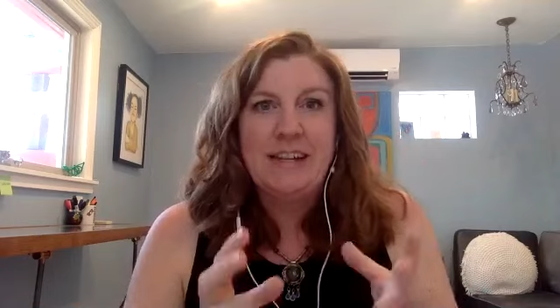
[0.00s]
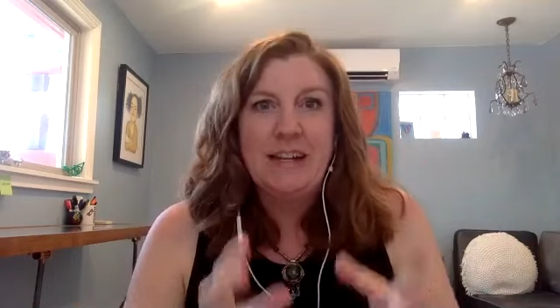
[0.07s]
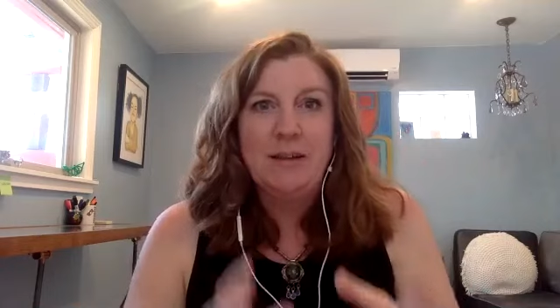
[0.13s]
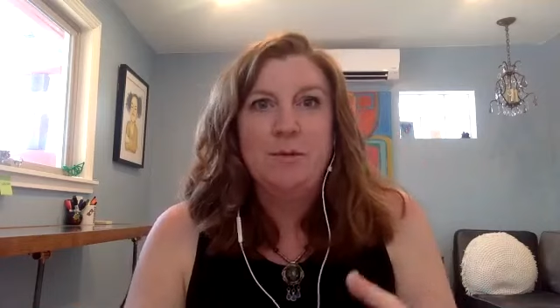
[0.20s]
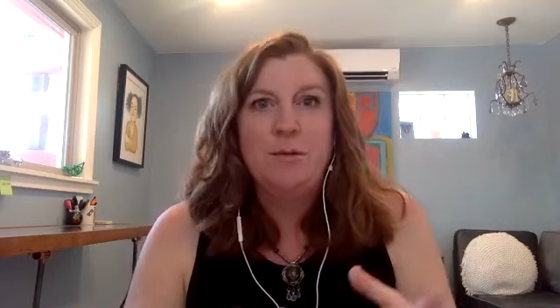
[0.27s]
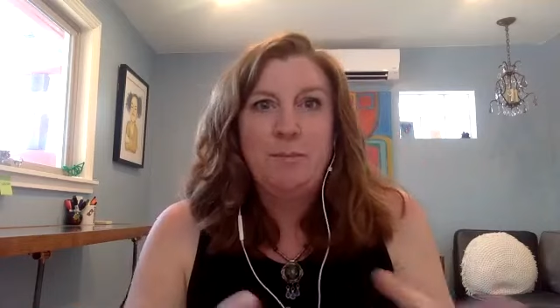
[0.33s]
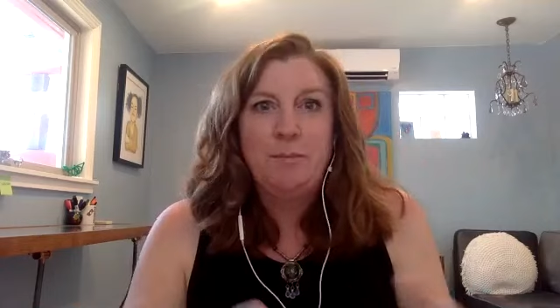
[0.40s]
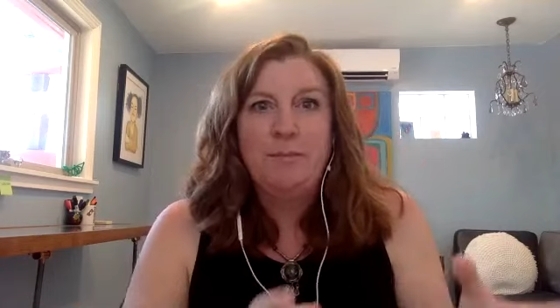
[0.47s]

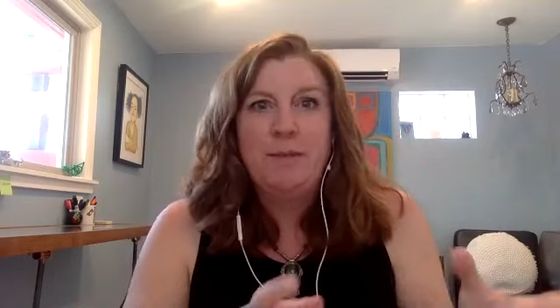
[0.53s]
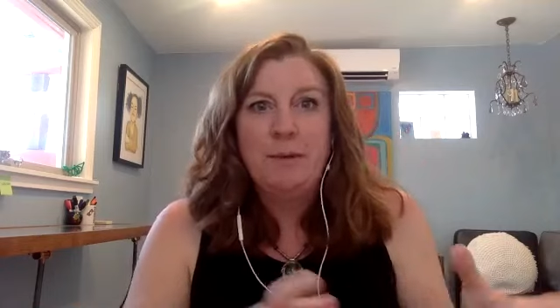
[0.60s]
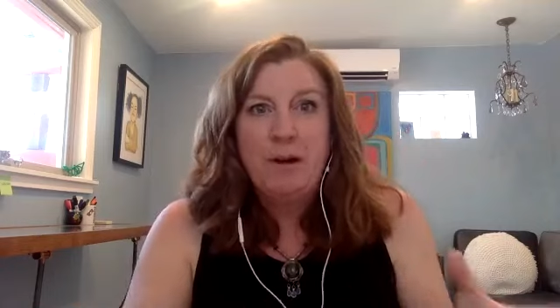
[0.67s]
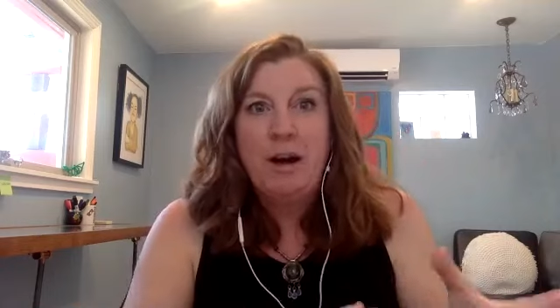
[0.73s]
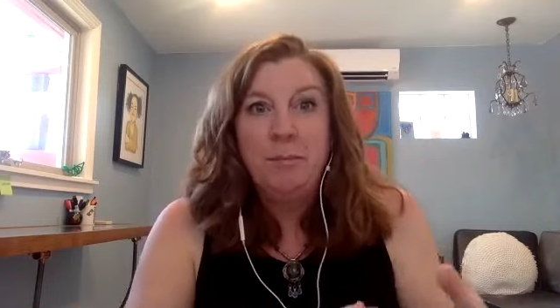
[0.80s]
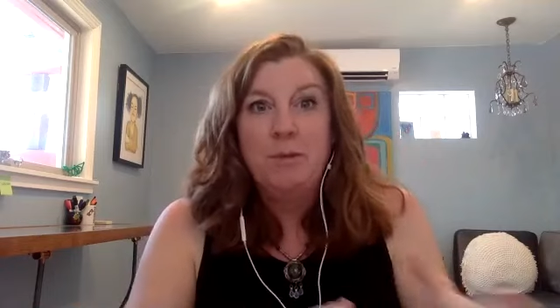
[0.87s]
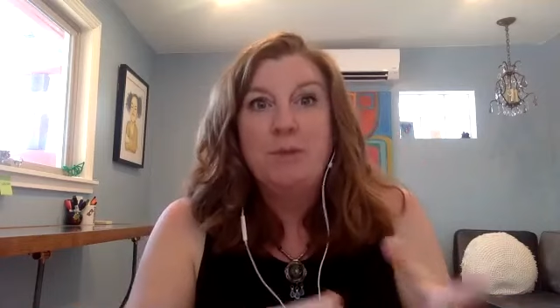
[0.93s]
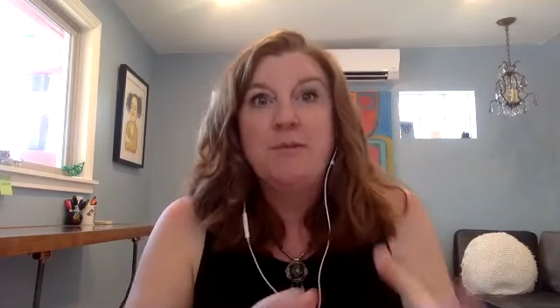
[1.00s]
It will
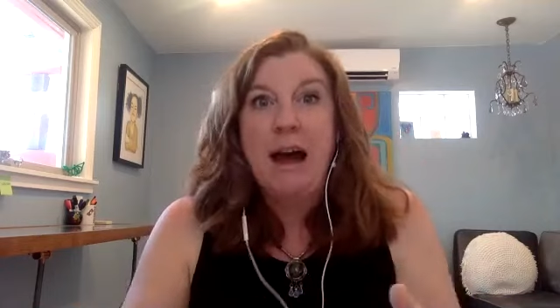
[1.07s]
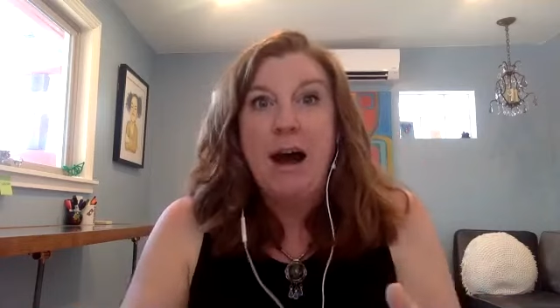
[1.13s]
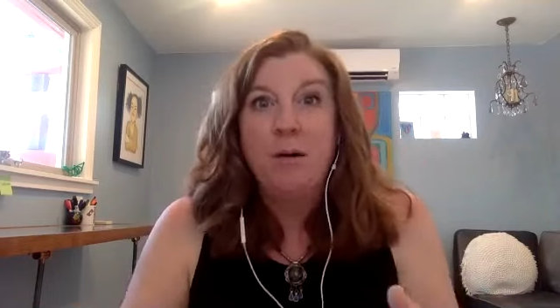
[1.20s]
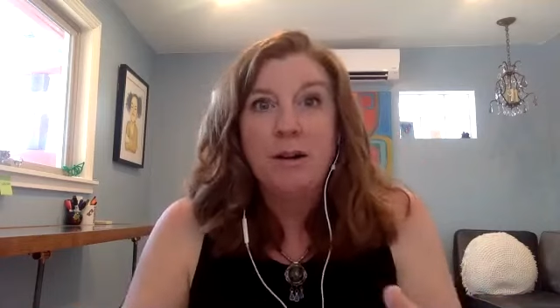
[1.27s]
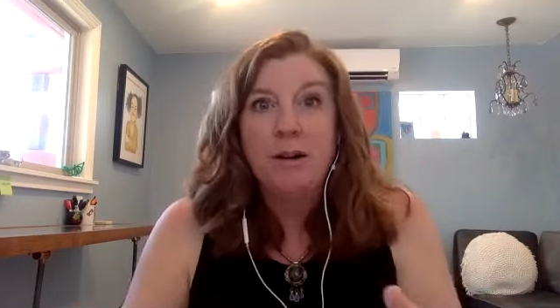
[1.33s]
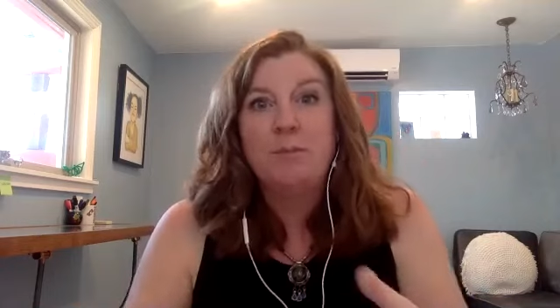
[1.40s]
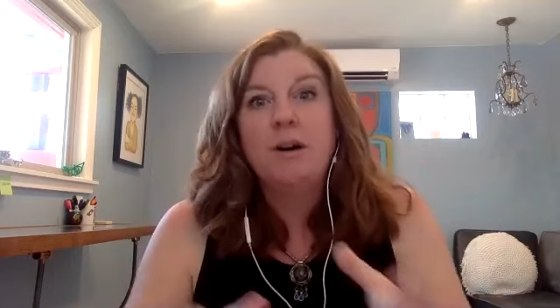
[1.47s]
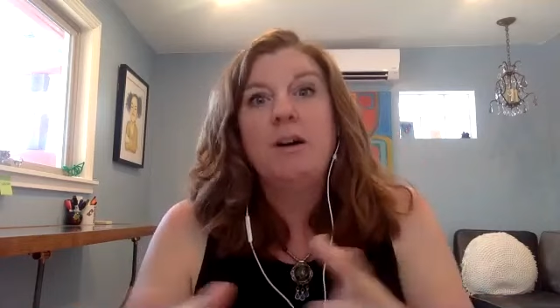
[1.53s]
help you
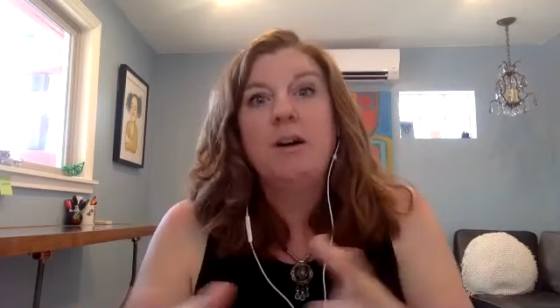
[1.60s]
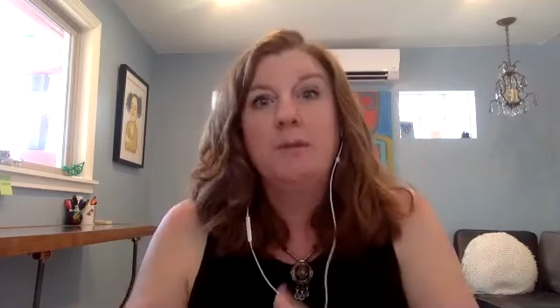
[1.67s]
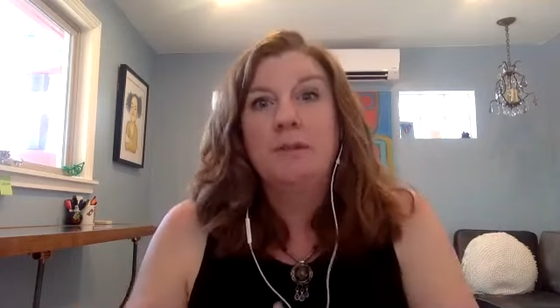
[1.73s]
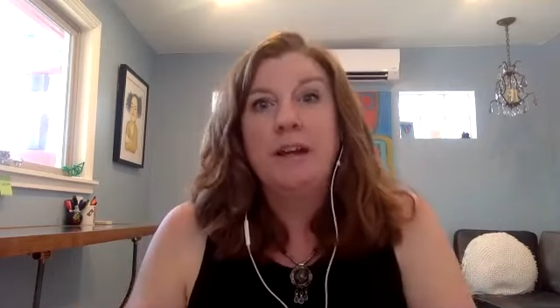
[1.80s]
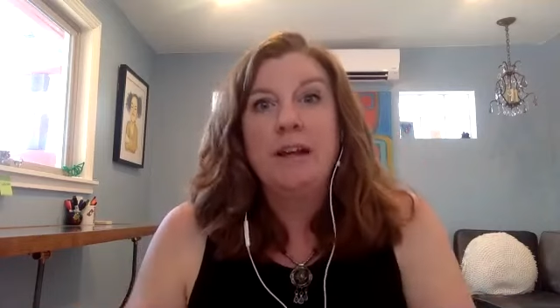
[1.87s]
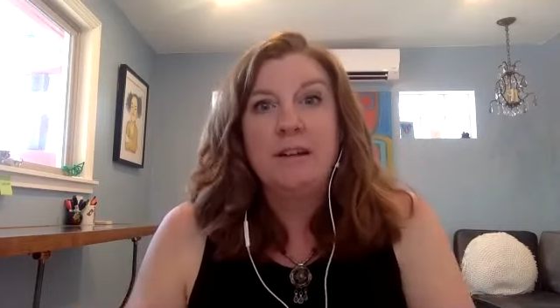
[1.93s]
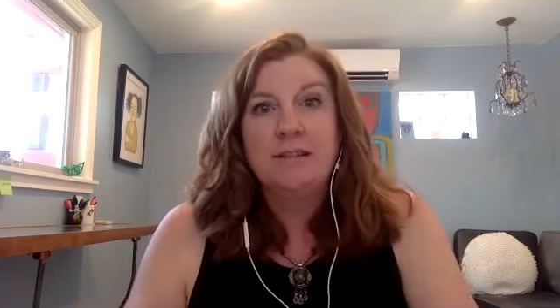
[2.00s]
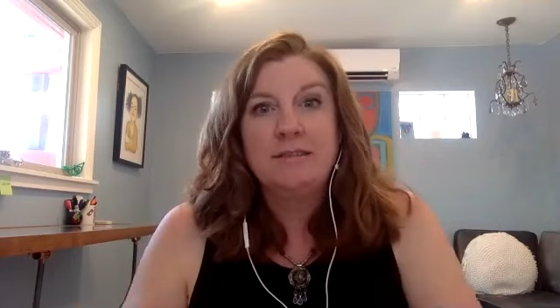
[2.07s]
now and it will help you
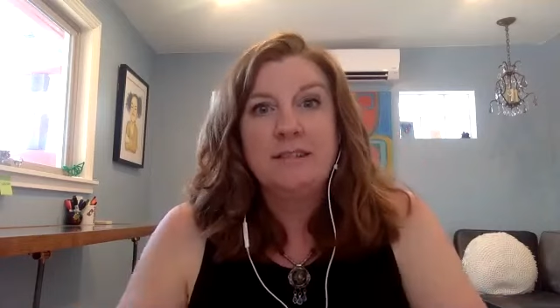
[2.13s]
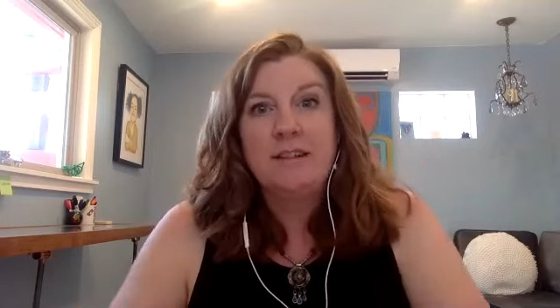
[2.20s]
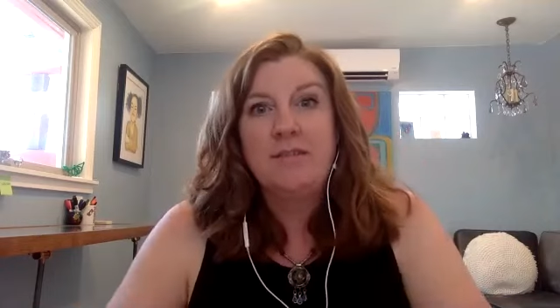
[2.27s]
later. It's an